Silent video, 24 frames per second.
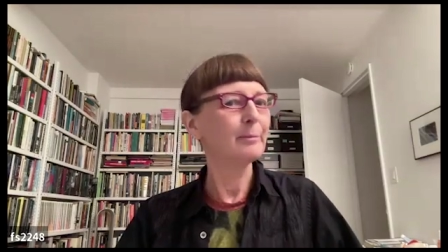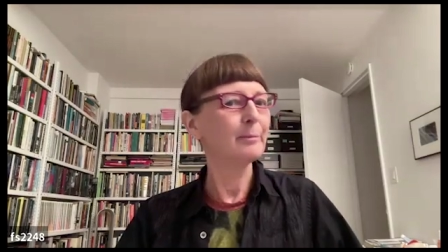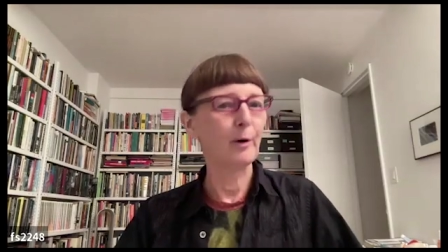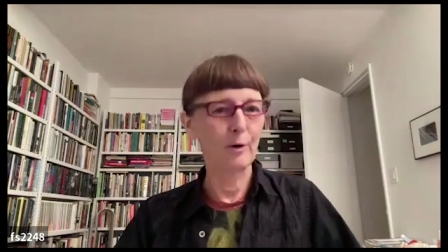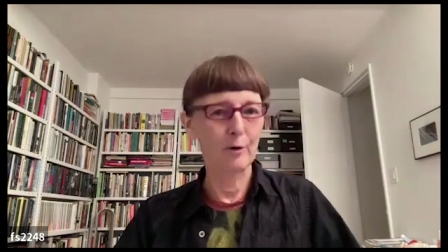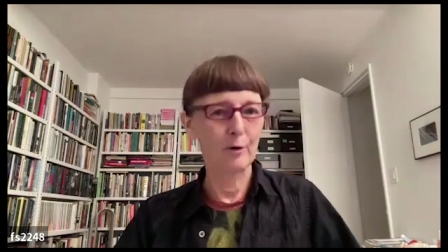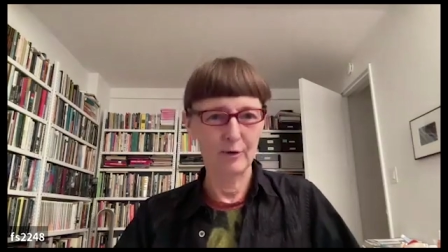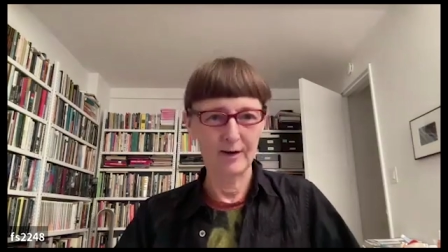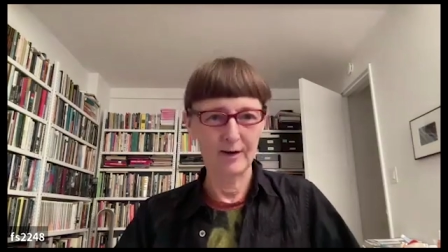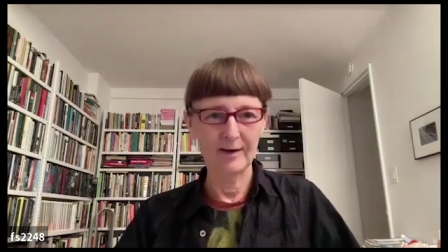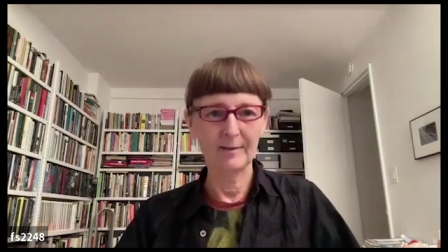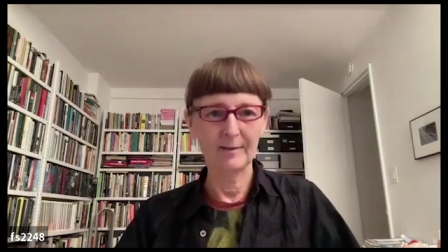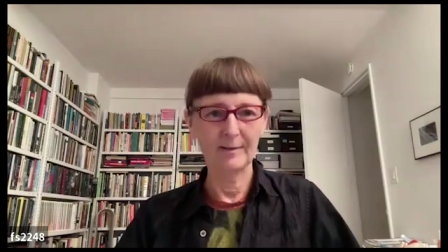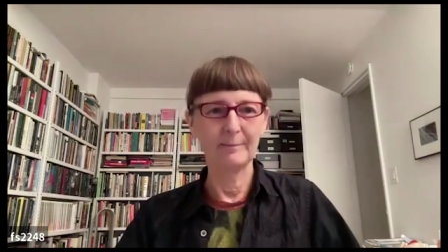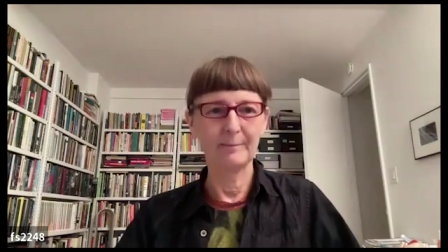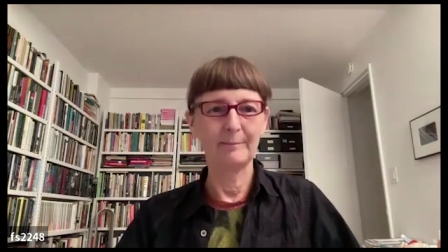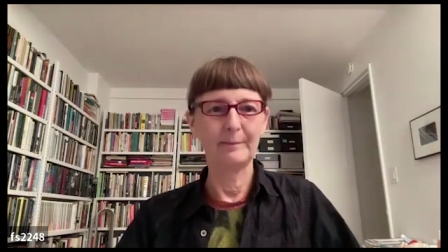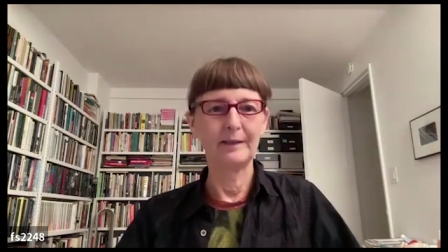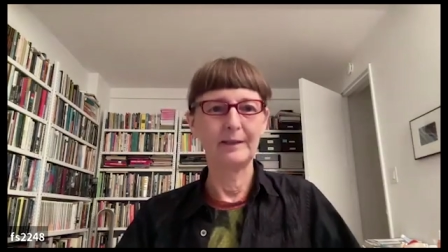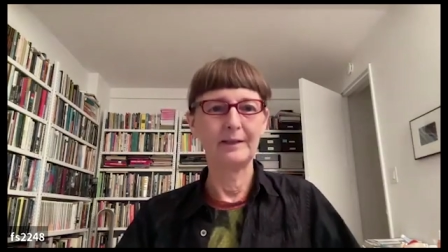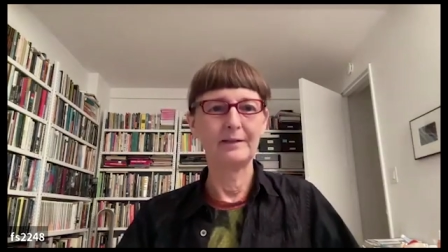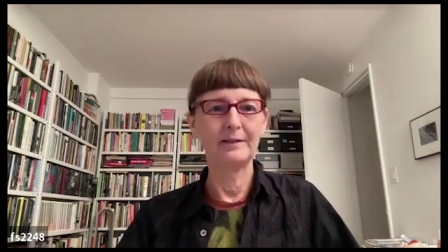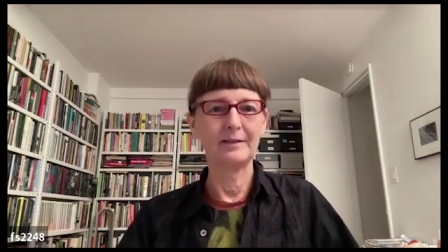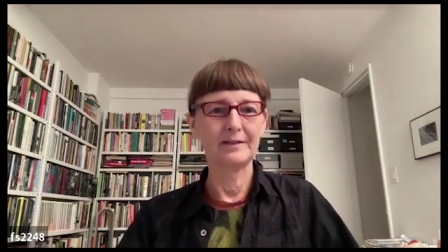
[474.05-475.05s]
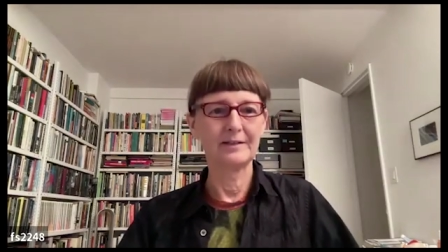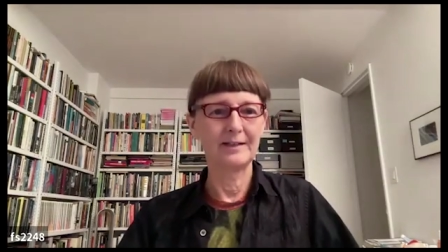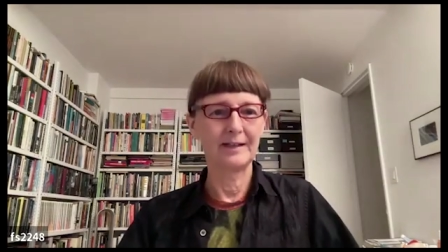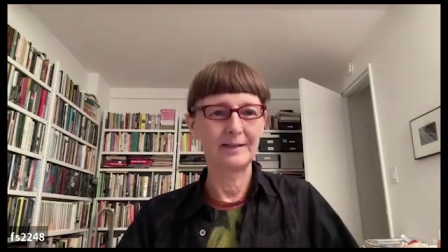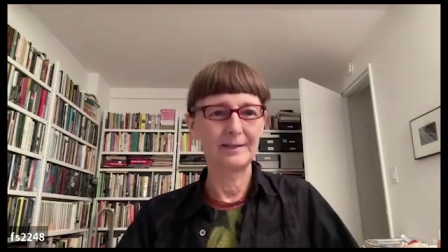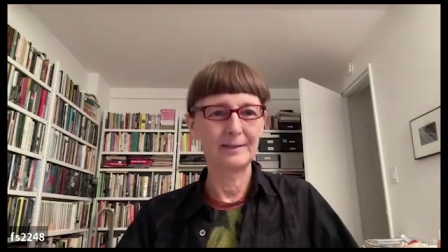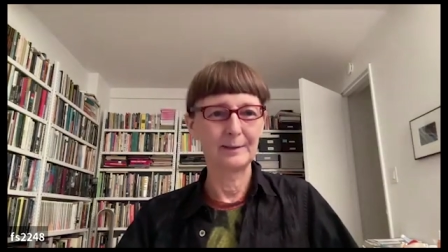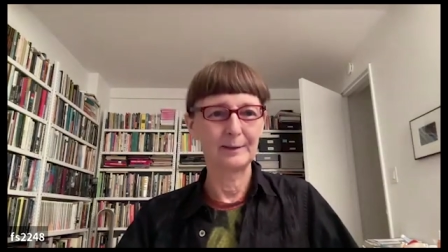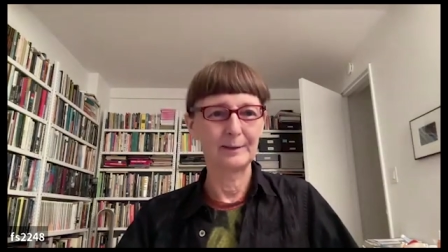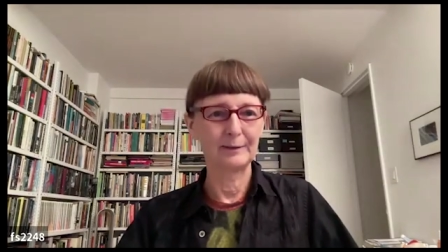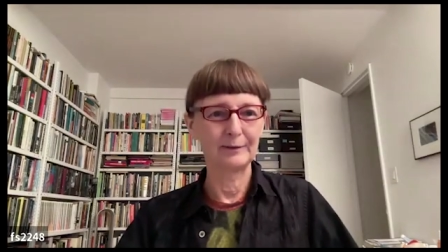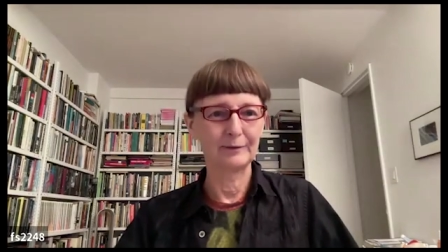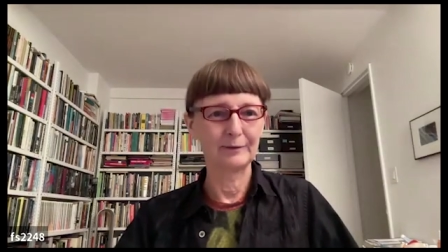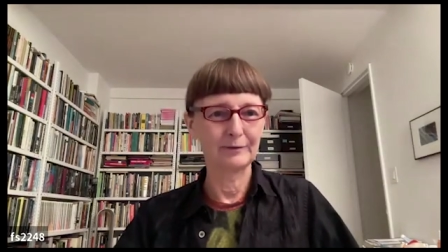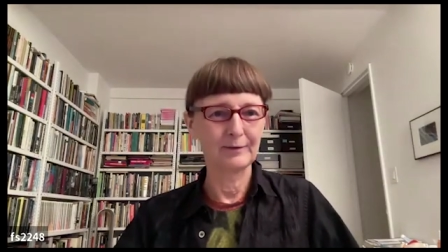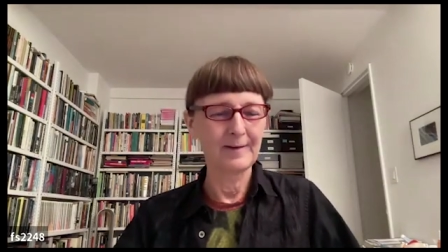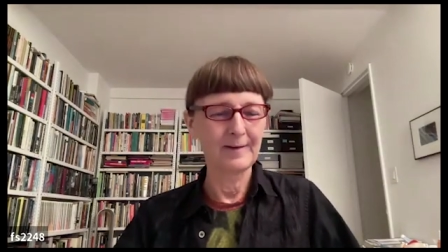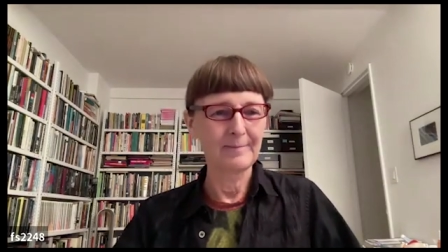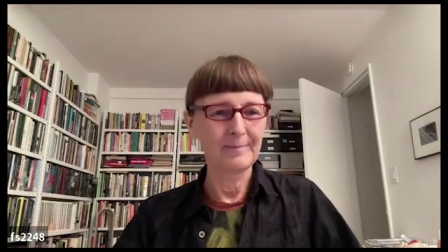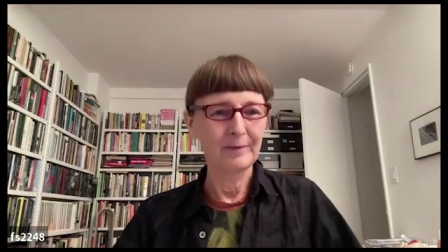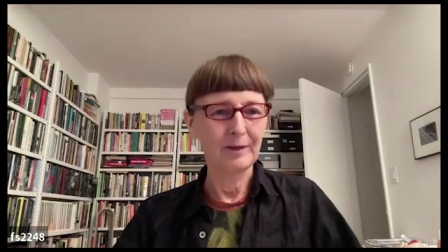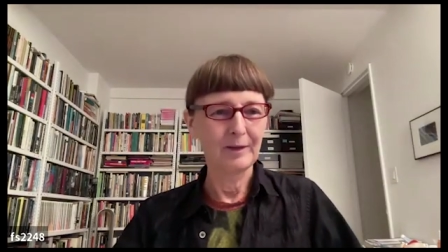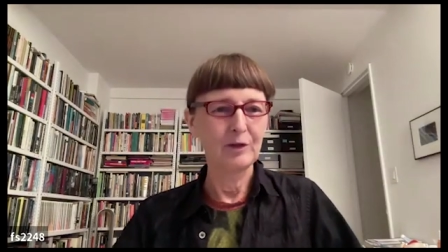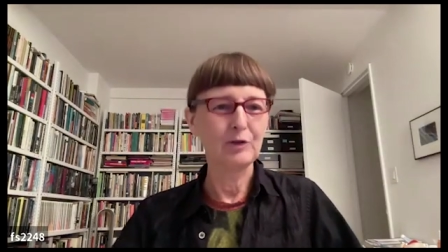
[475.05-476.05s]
program in the sense of